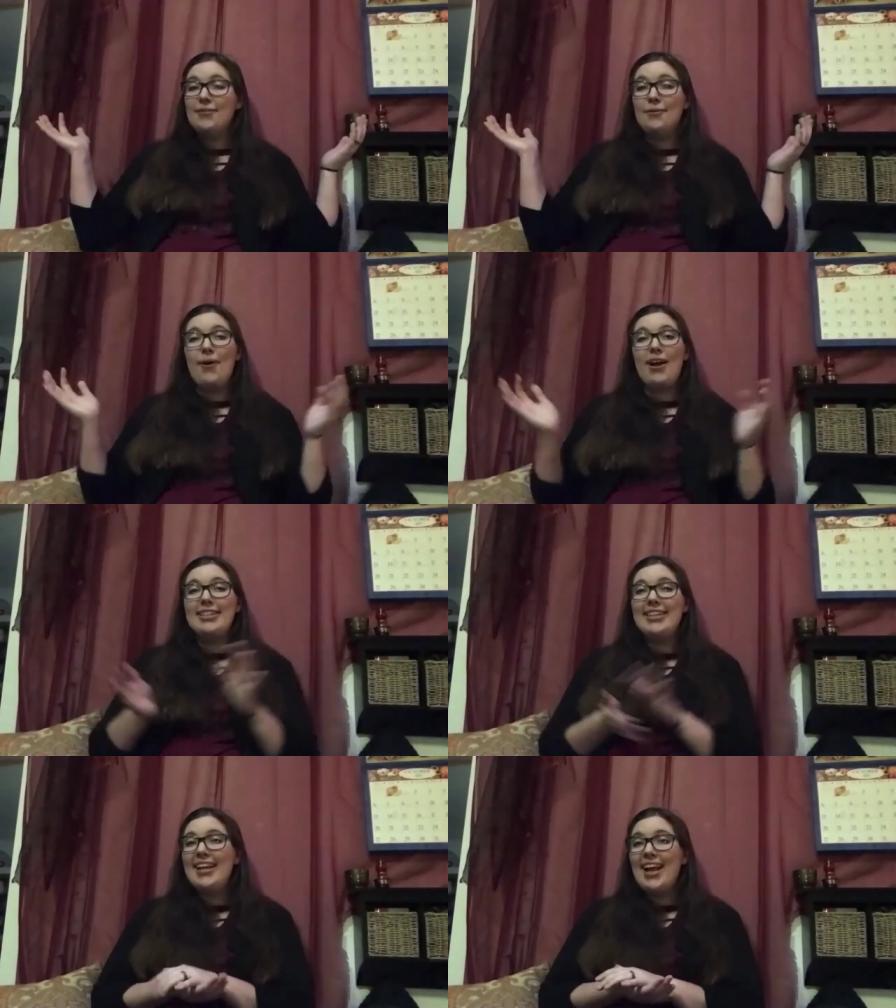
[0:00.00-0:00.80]
for
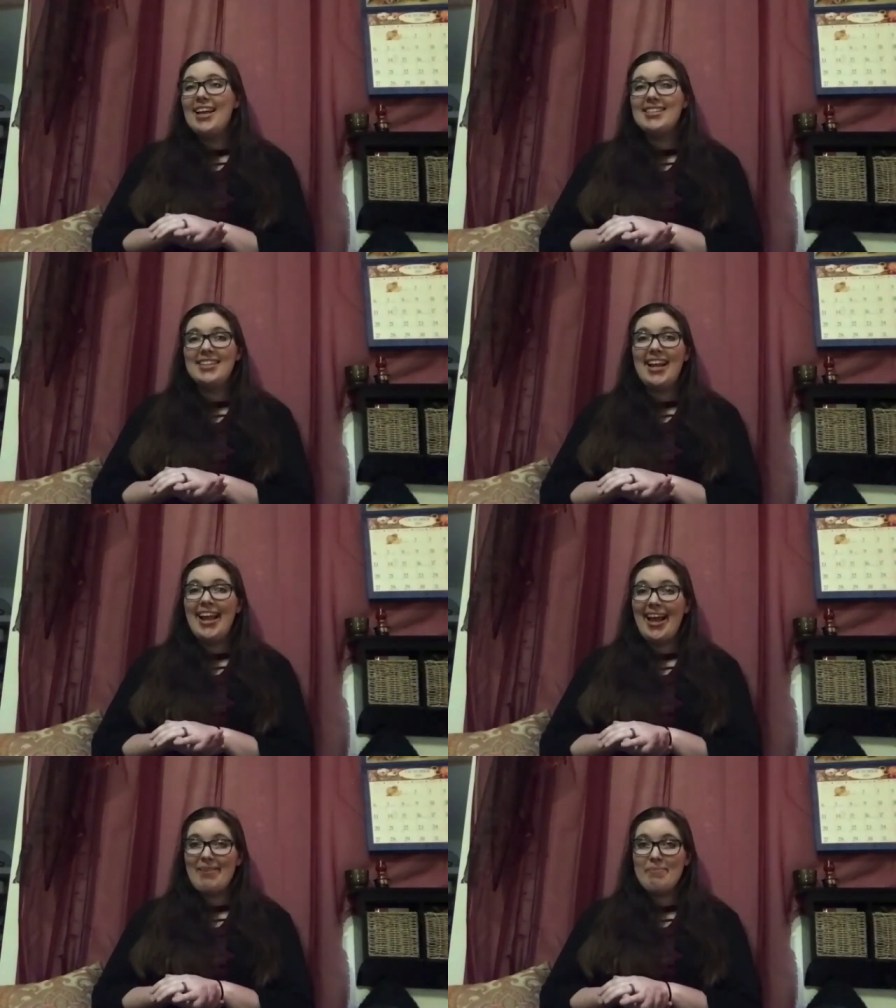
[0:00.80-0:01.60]
watching, guys, and I
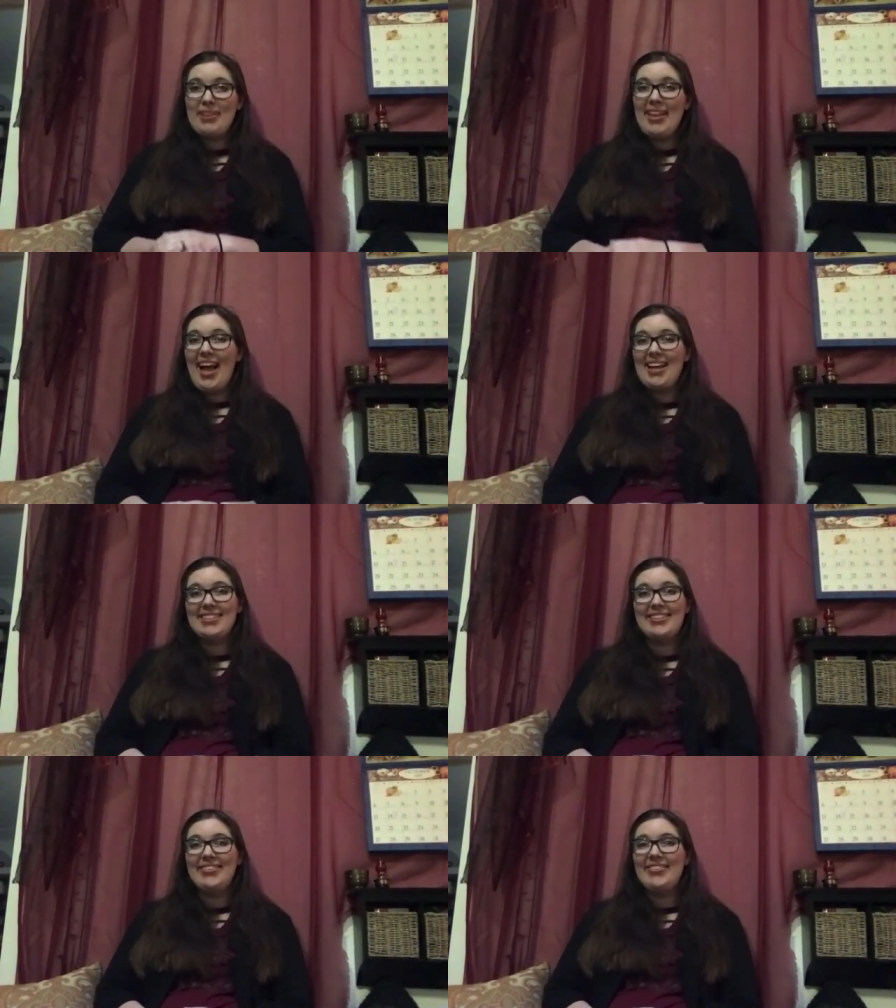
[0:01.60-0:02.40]
had a
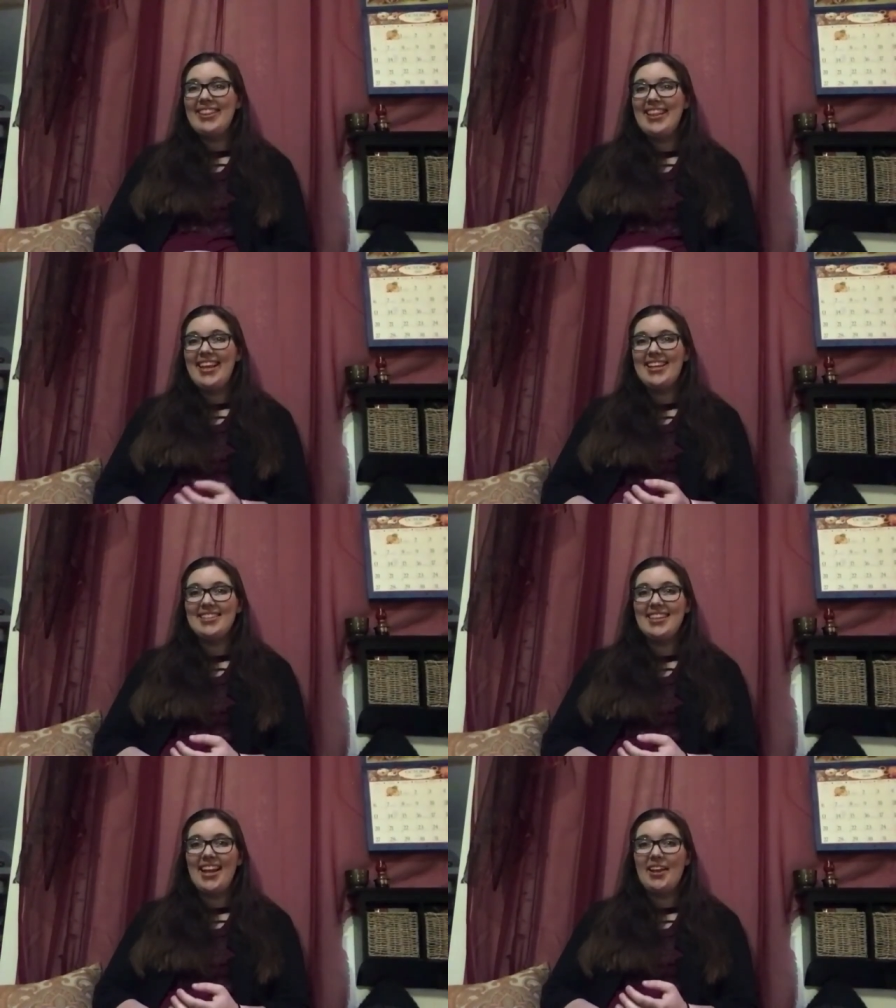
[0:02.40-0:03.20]
blast doing
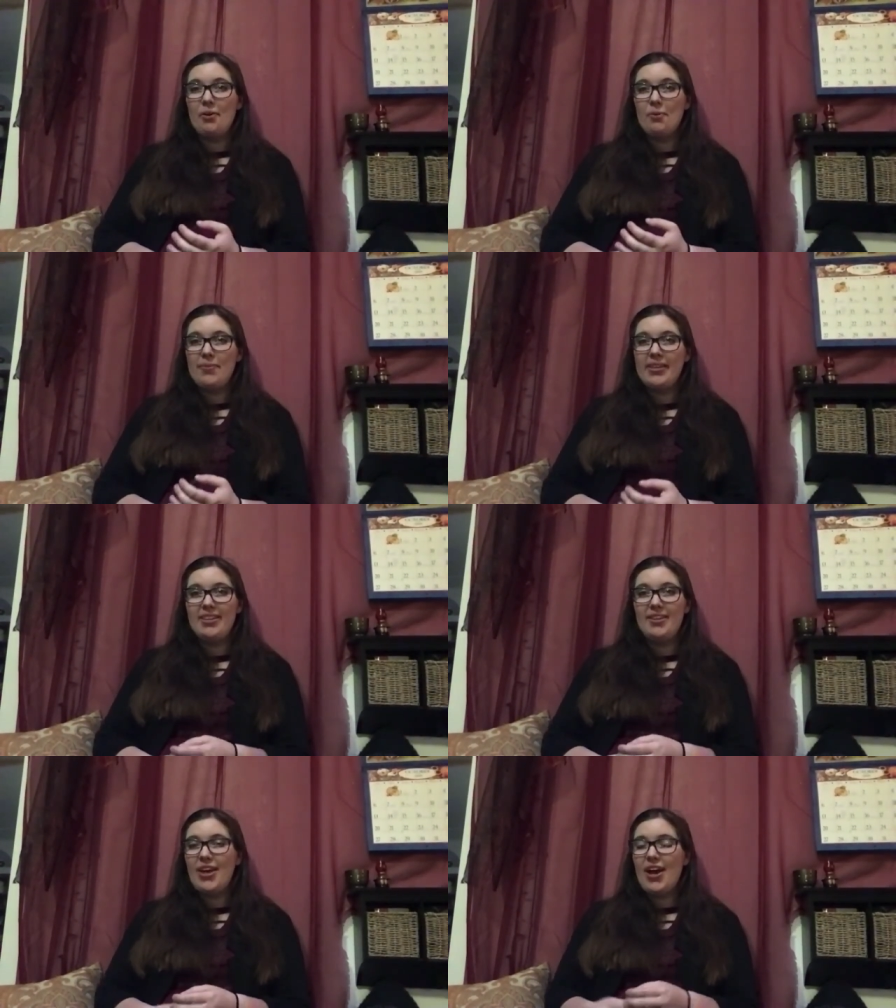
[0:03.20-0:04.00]
this, and I hope that
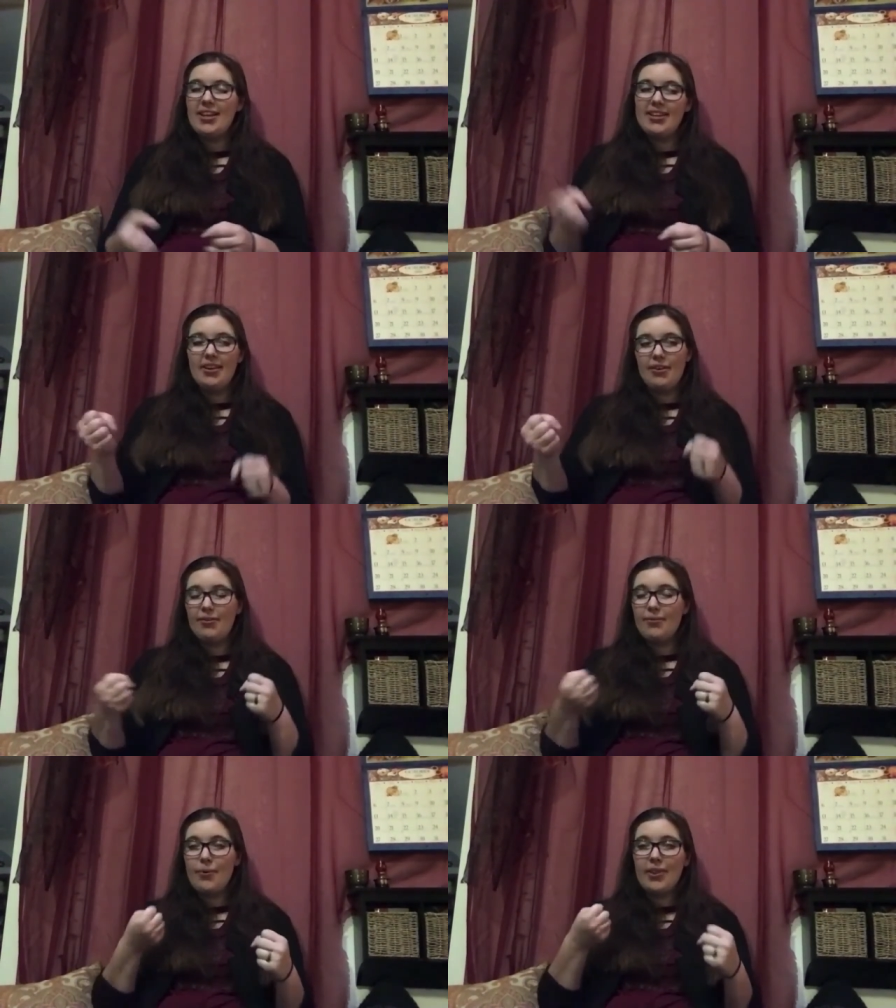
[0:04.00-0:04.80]
you got, you
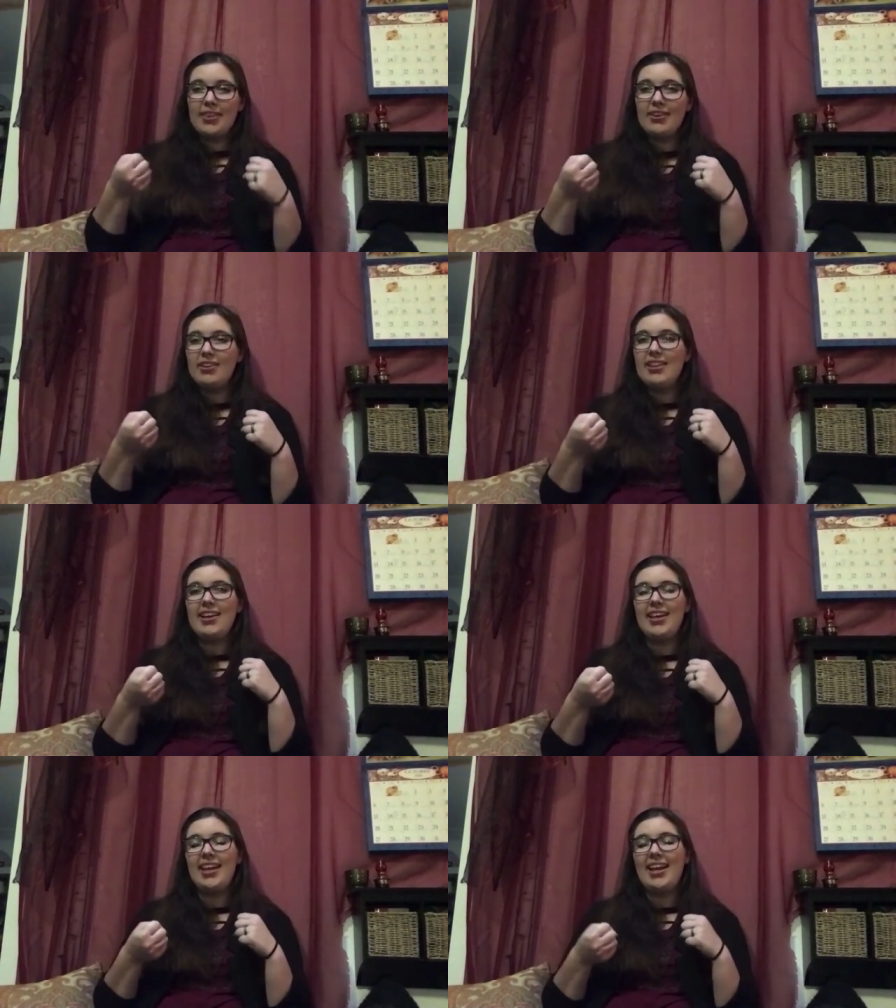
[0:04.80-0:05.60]
know, one little
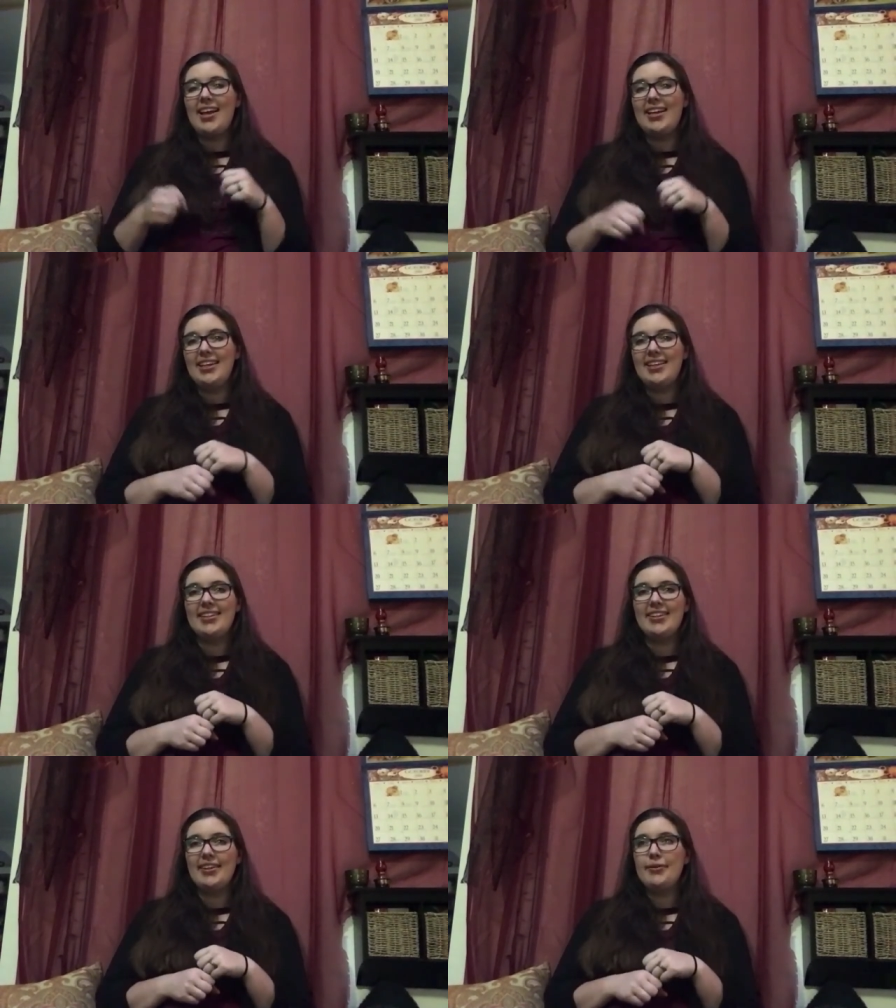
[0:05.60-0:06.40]
nugget out of
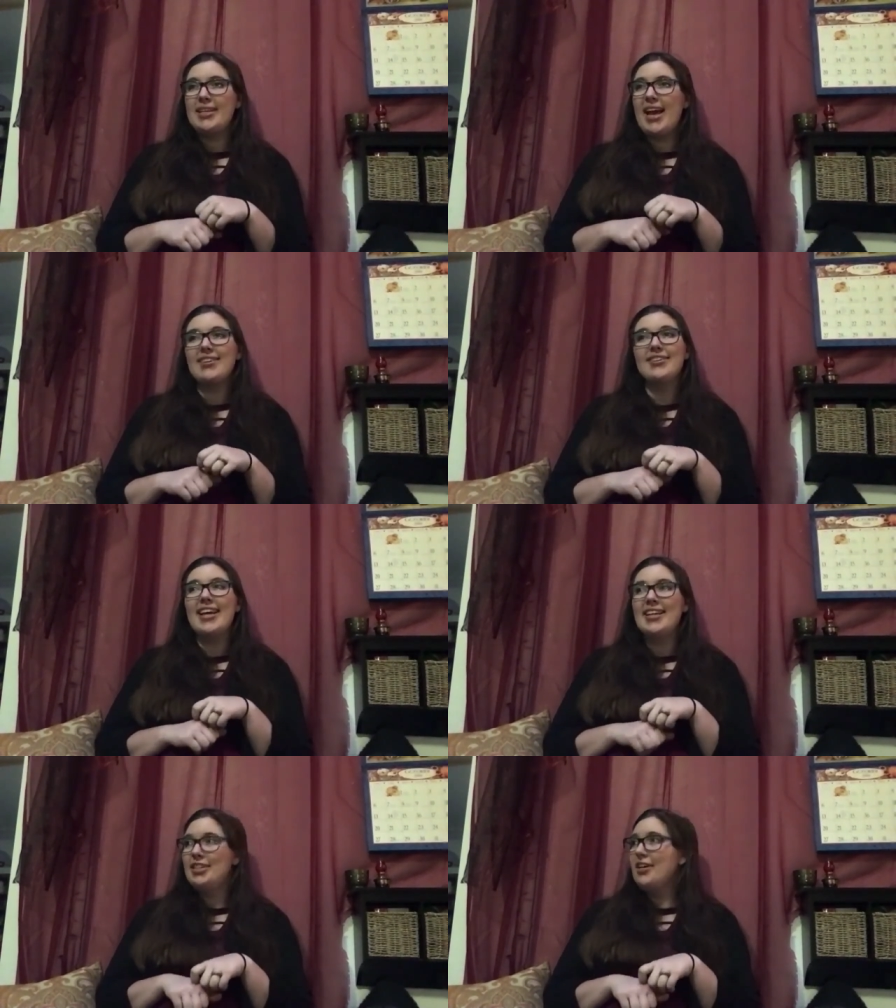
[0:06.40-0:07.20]
here to go tackle
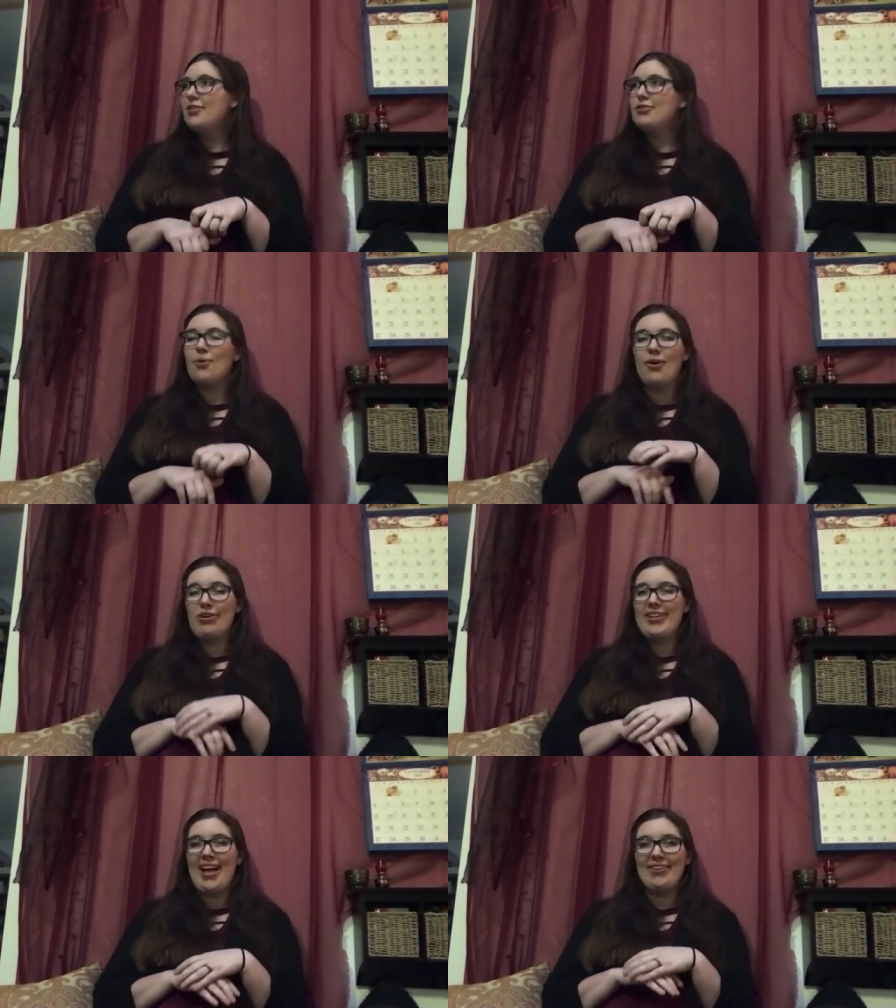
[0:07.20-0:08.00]
that junk drawer,
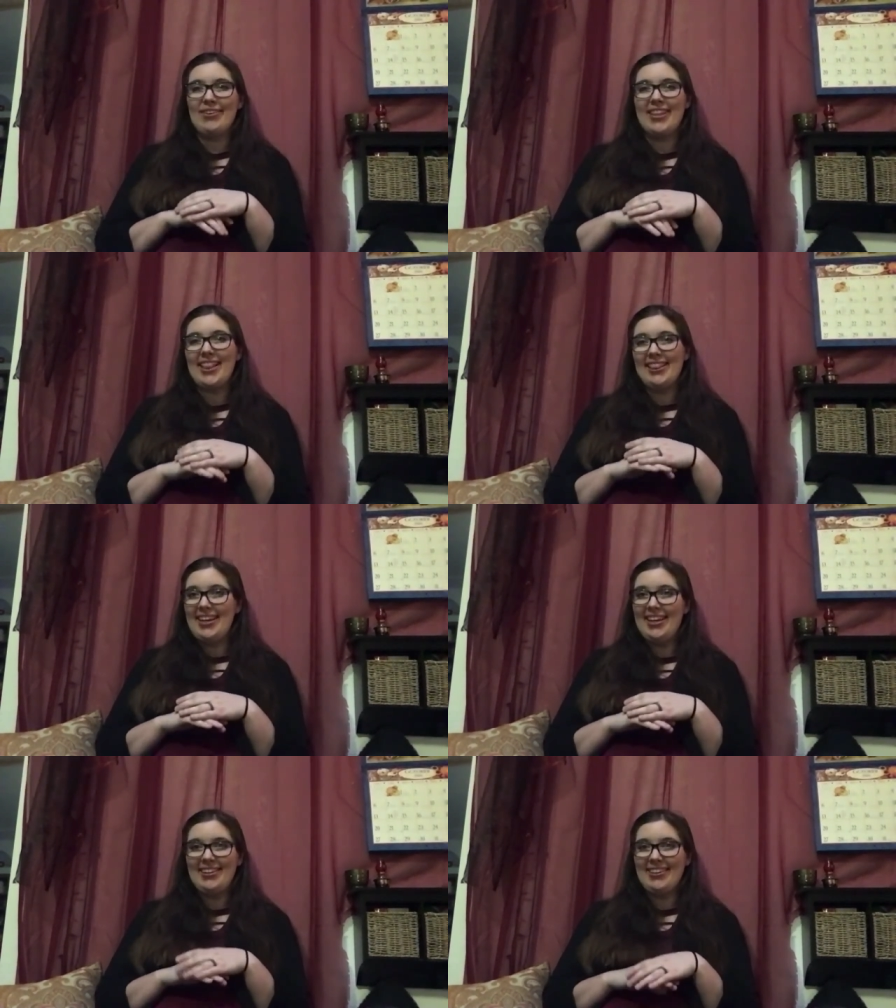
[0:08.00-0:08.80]
tackle that
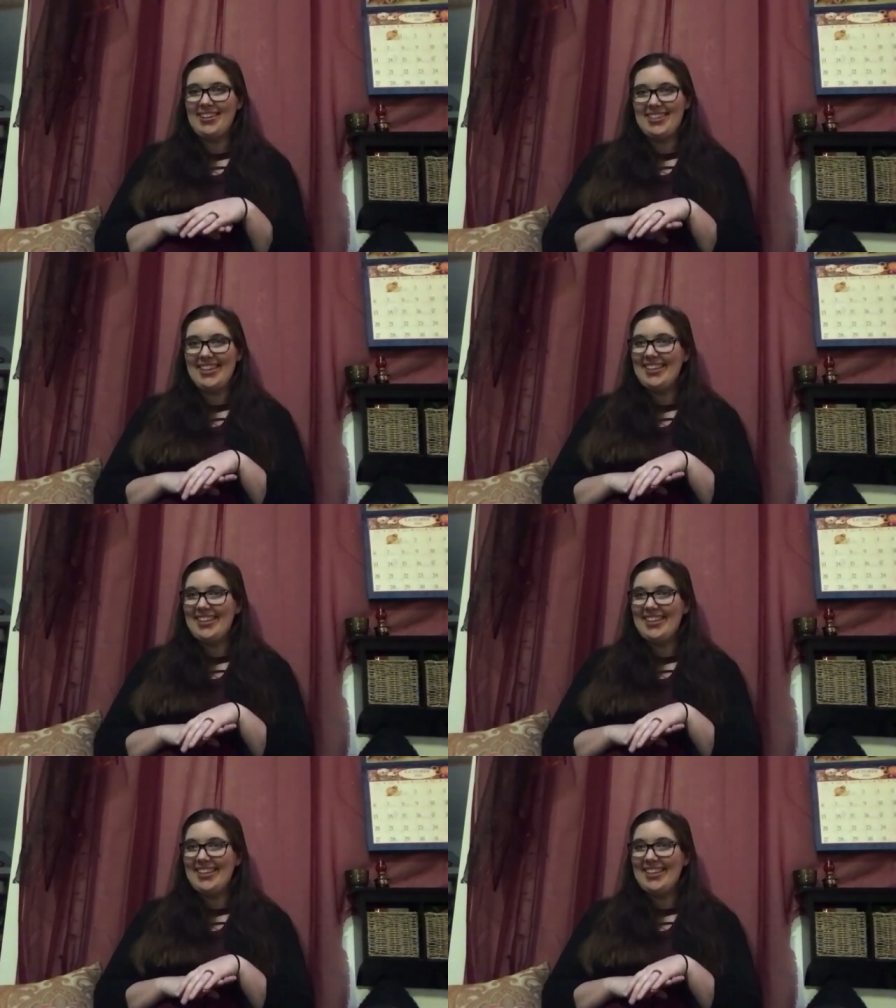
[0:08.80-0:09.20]
linen closet.